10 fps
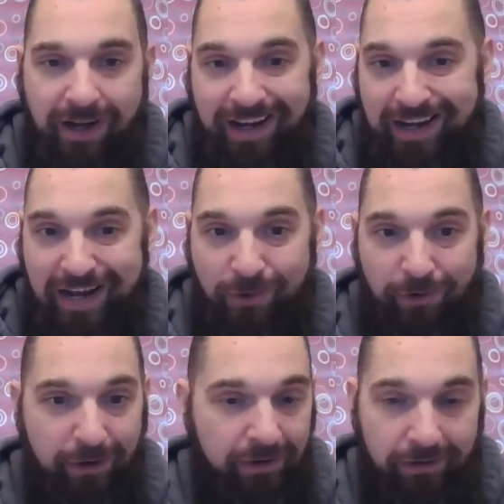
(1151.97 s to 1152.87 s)
An
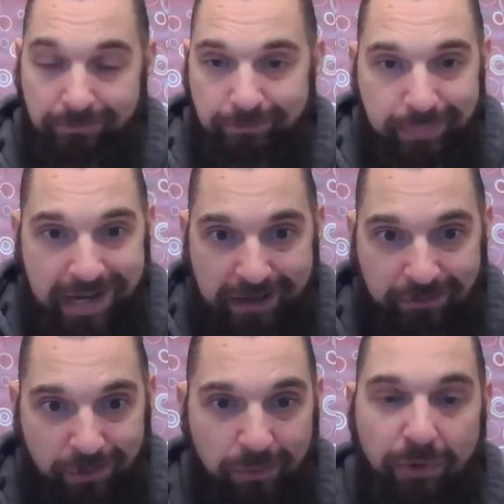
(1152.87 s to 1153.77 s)
hour,
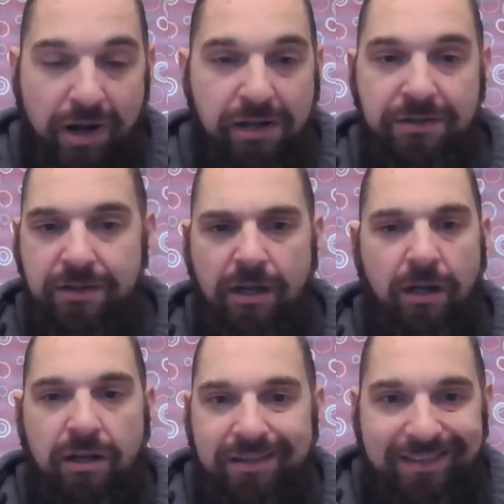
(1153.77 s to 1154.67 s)
bathroom breaks,
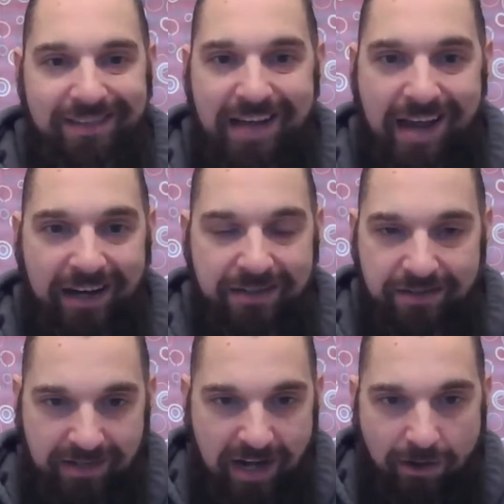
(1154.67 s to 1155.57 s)
snacks,
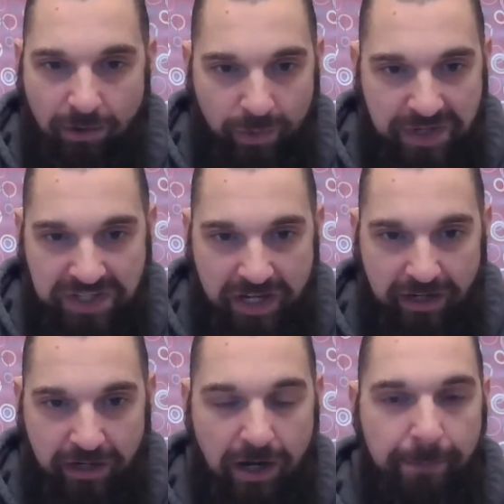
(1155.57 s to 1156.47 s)
how are we
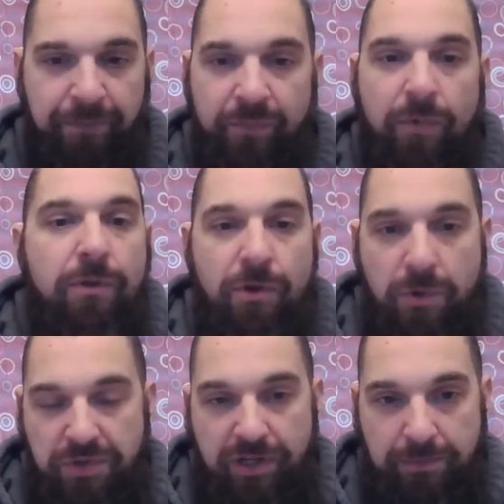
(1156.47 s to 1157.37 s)
setting up?
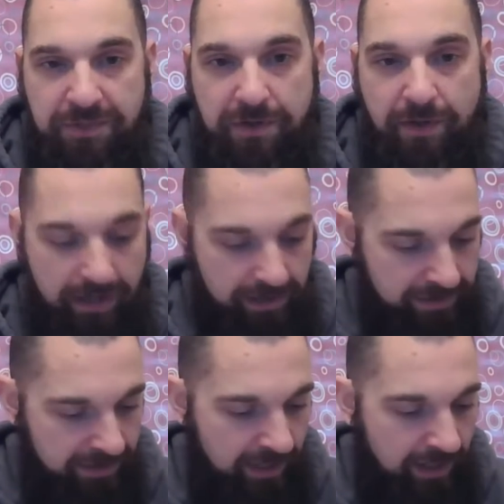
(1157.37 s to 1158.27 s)
Those types of
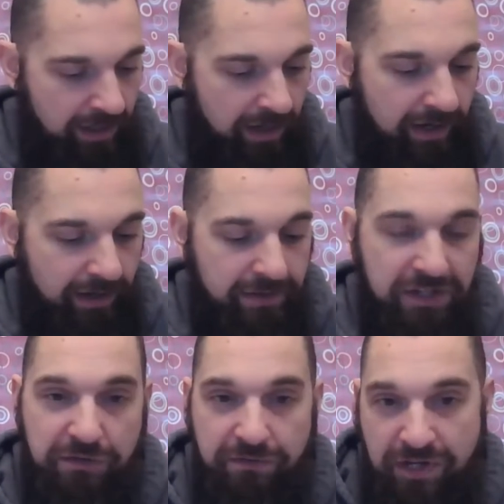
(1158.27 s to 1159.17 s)
things. The
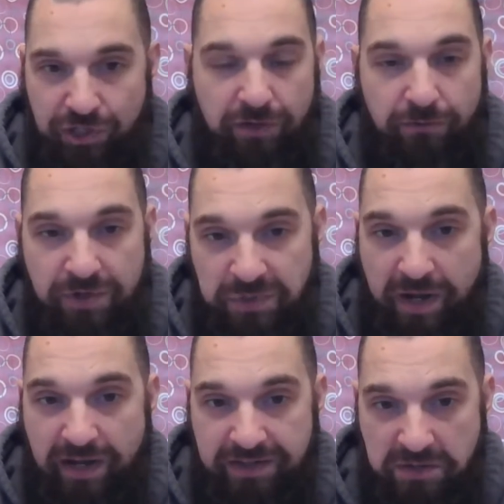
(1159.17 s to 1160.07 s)
division of
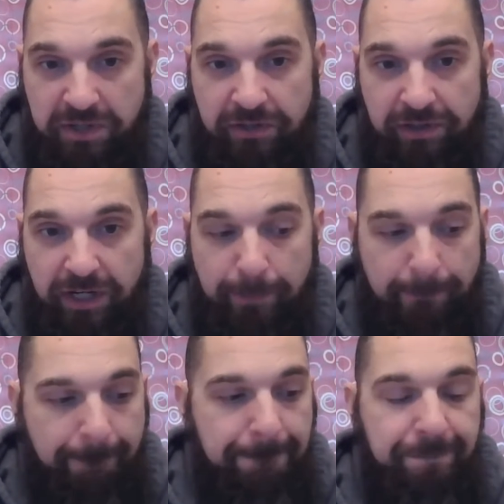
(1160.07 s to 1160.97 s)
responsibility,
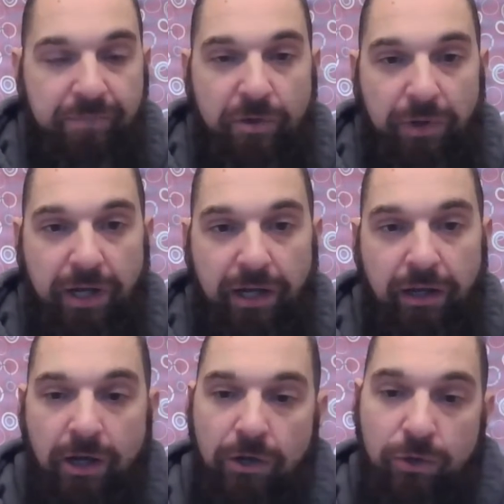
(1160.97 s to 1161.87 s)
okay?
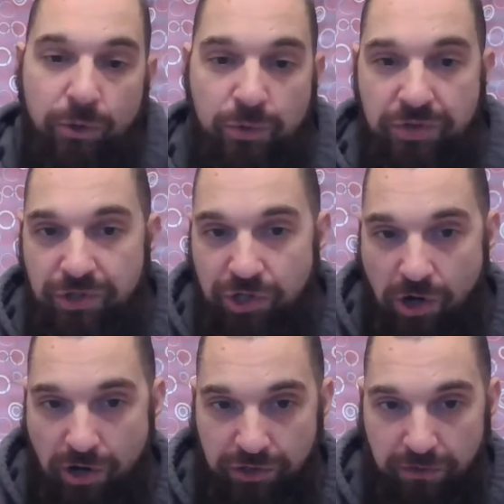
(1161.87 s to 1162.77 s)
Who's in
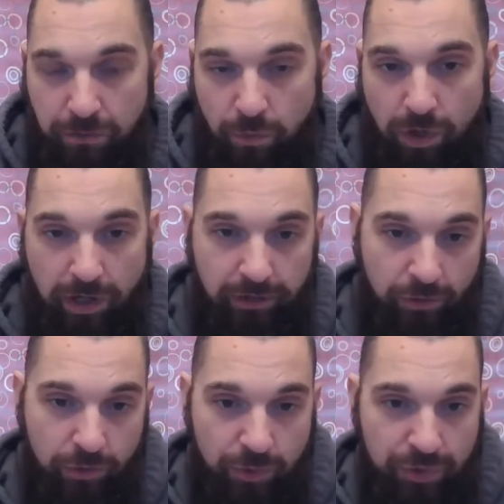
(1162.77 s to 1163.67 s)
charge of what?
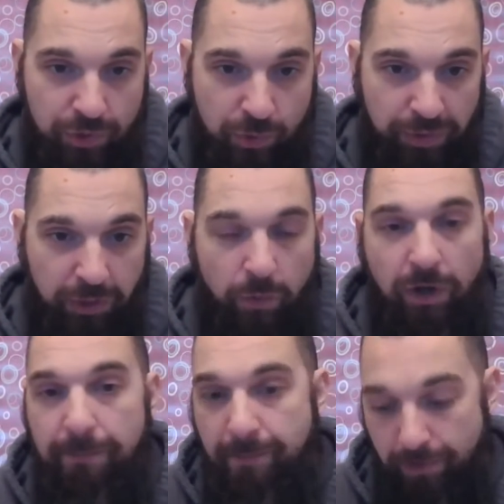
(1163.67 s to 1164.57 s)
Who's doing
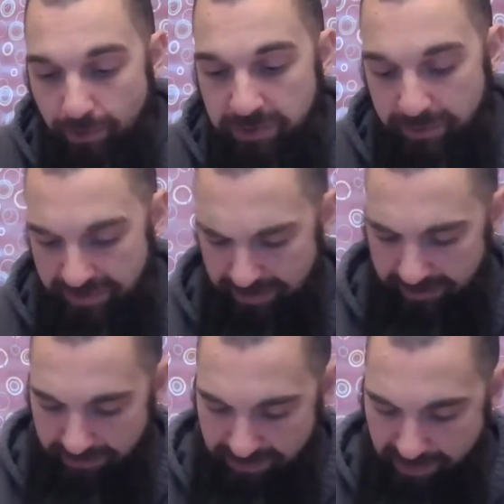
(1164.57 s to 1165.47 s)
what? Those
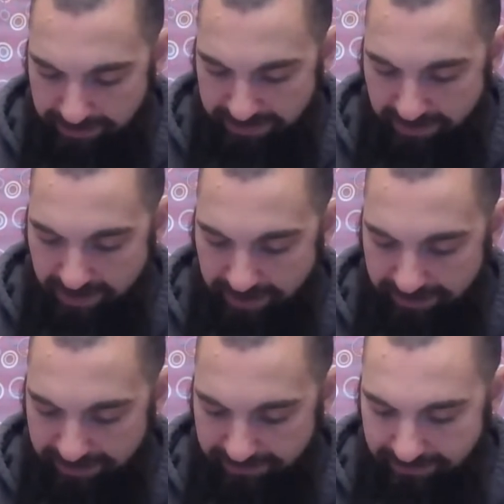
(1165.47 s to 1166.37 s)
particular types of things.